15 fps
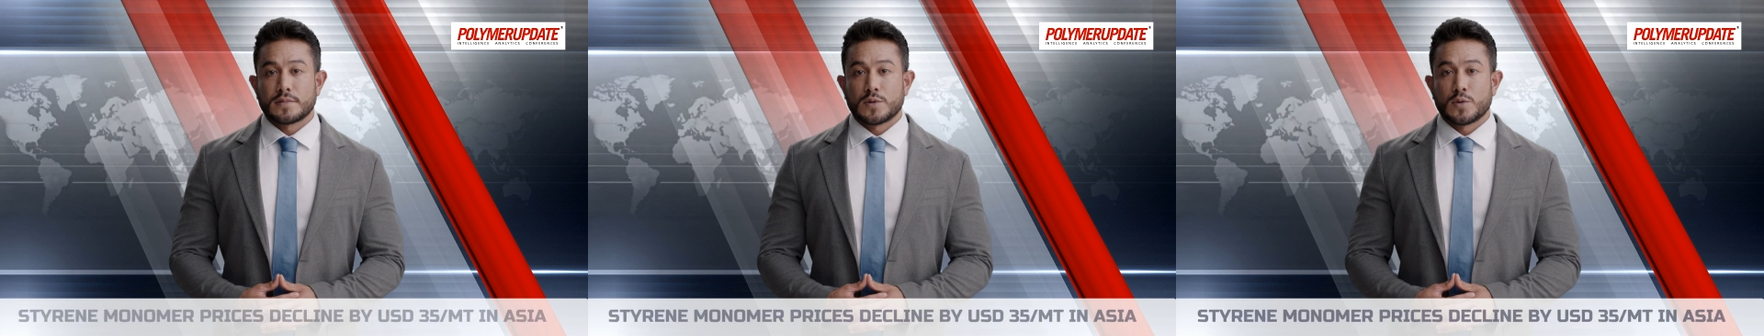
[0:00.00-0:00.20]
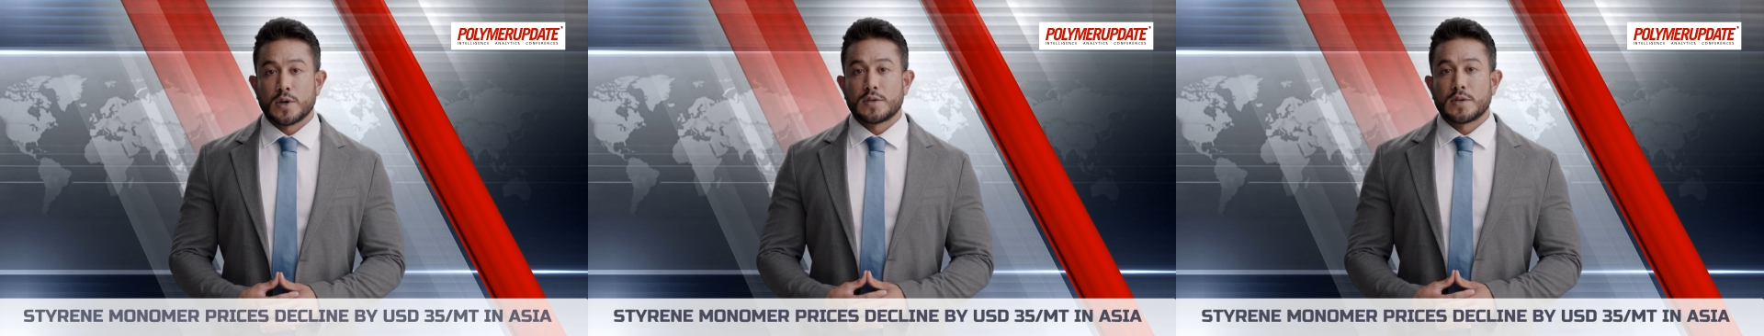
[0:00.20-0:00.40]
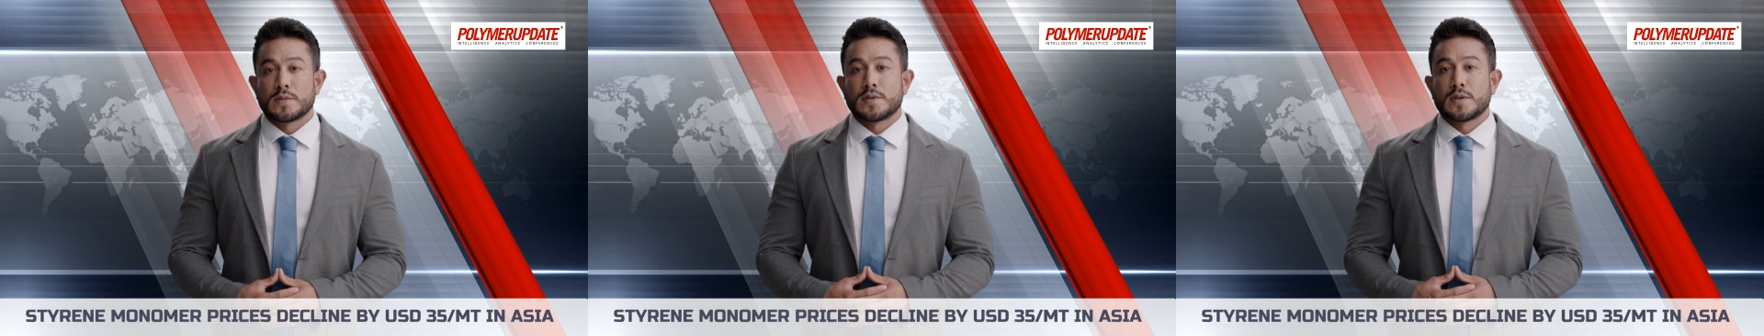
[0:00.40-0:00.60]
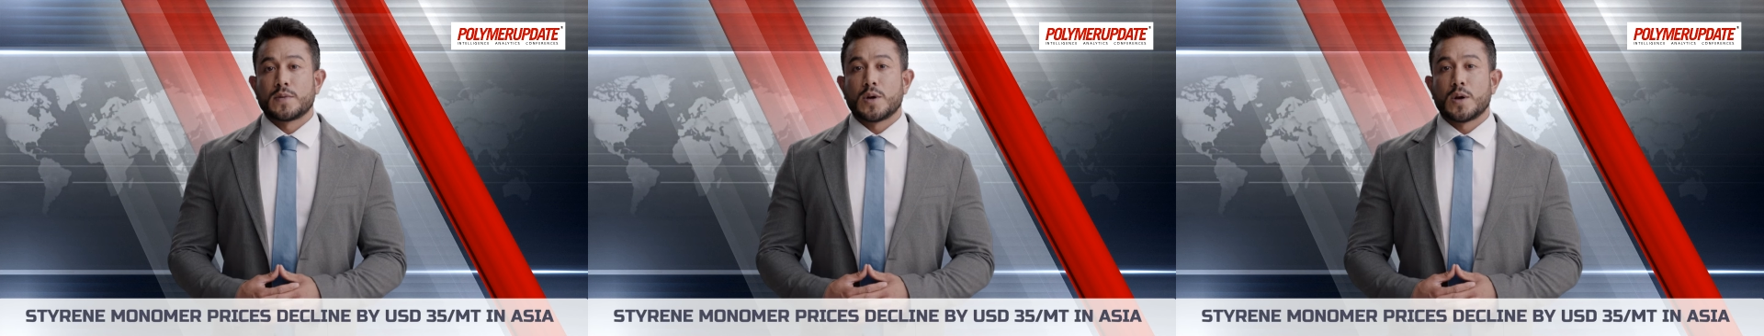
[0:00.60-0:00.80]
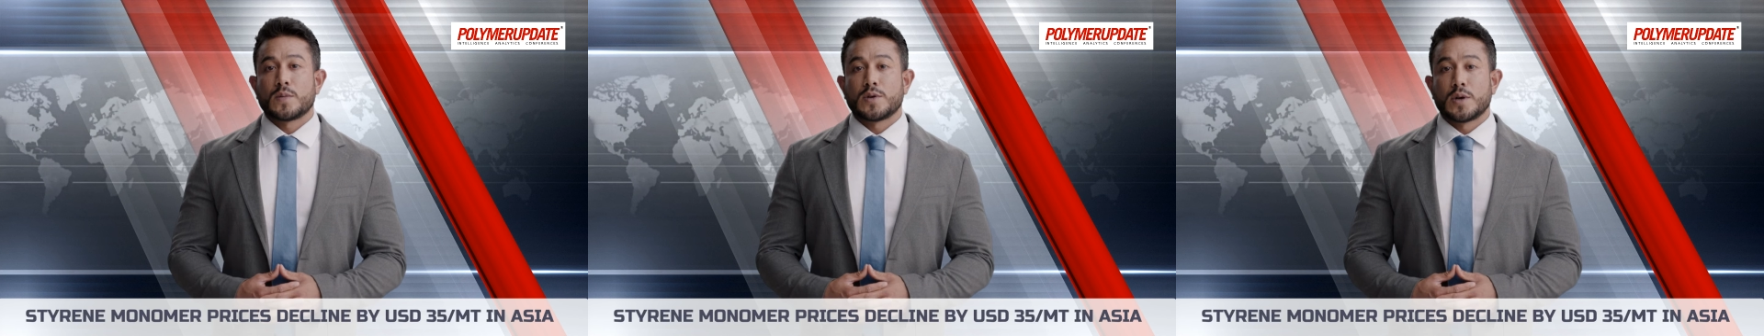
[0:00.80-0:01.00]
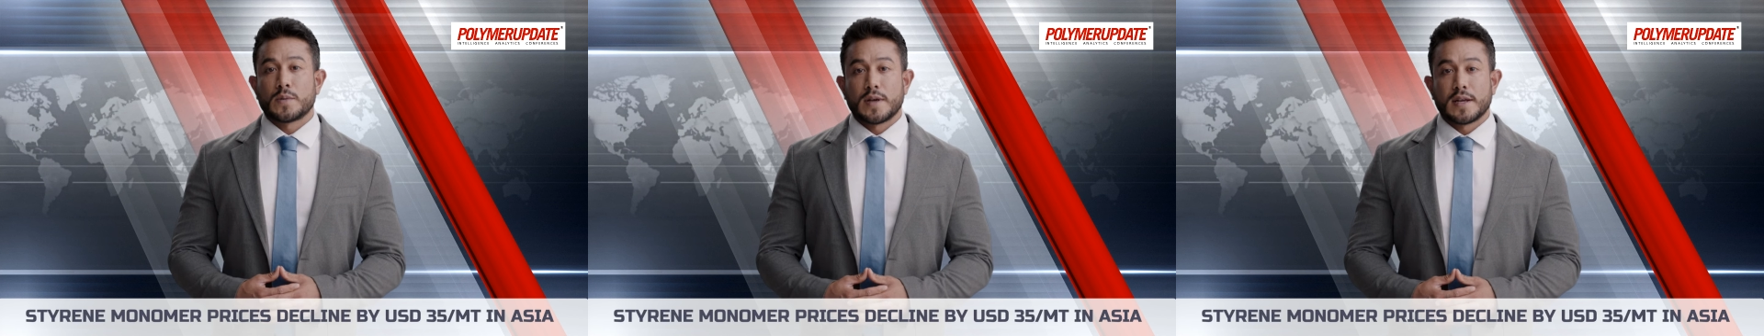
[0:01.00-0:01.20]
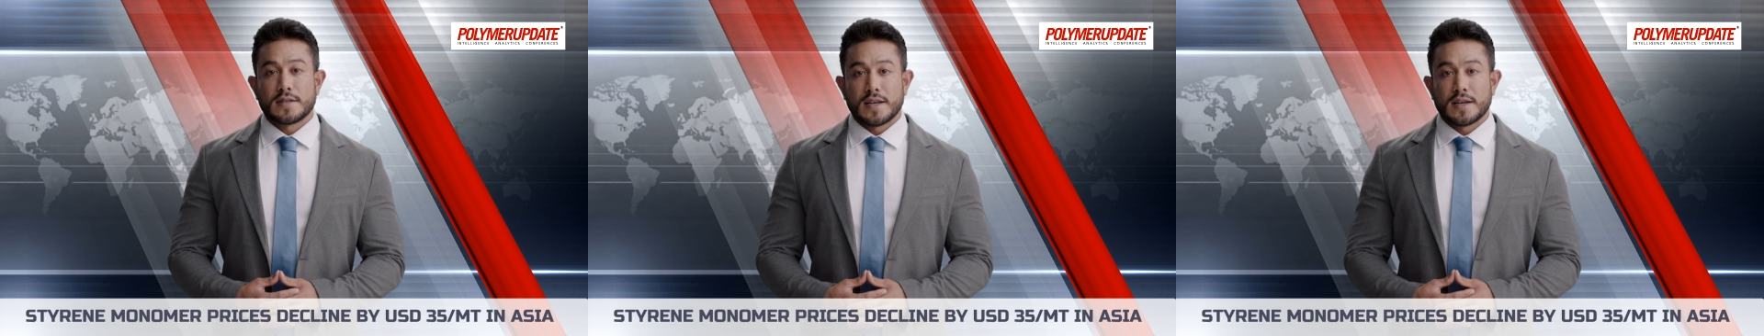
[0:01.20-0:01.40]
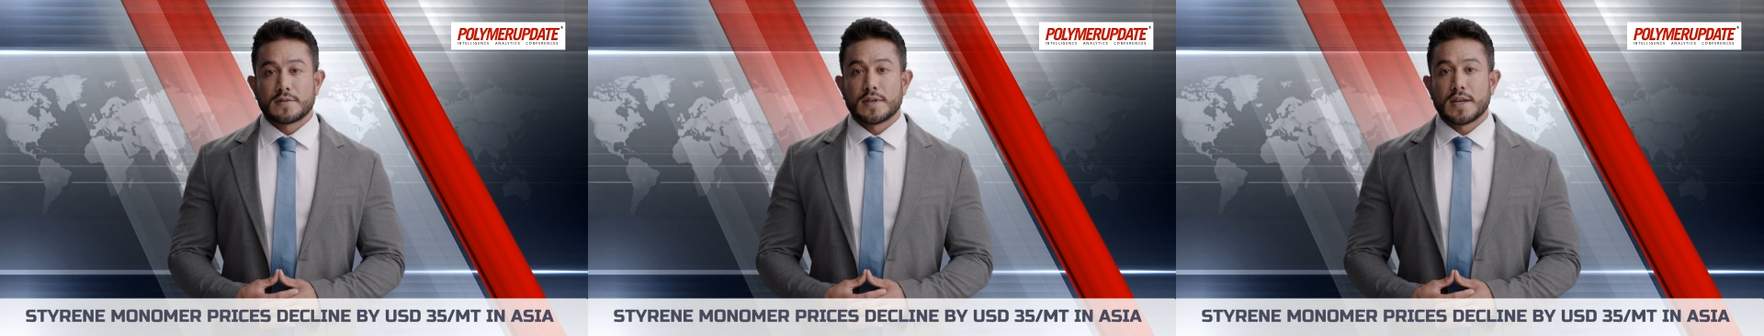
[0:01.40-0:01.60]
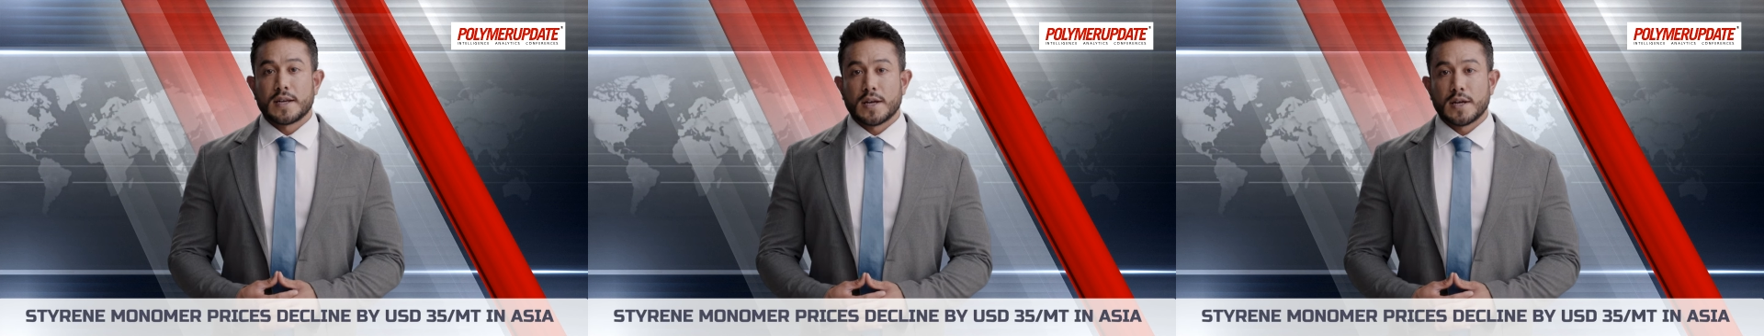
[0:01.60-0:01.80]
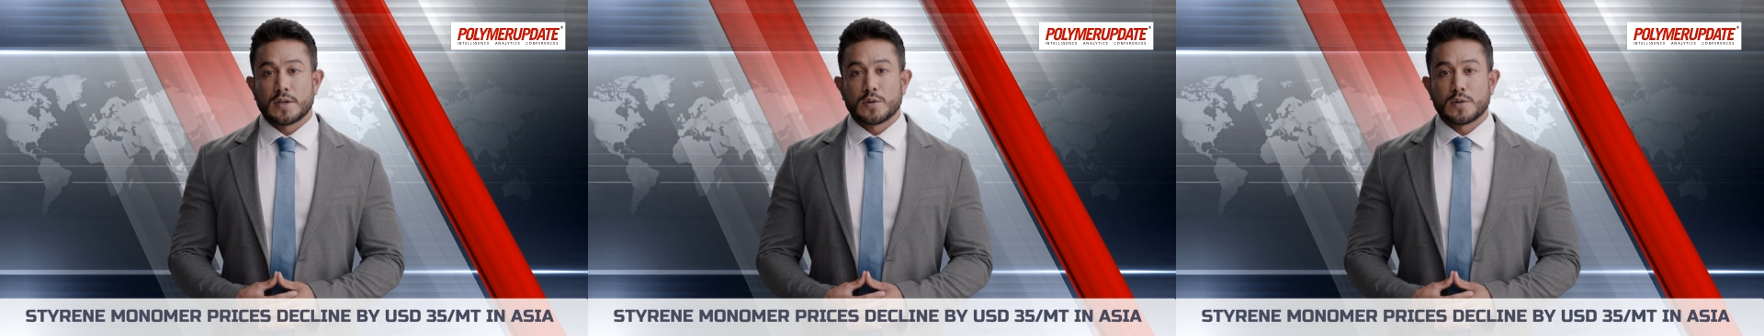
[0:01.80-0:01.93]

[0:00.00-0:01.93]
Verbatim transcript: Welcome to Polymer Update TV,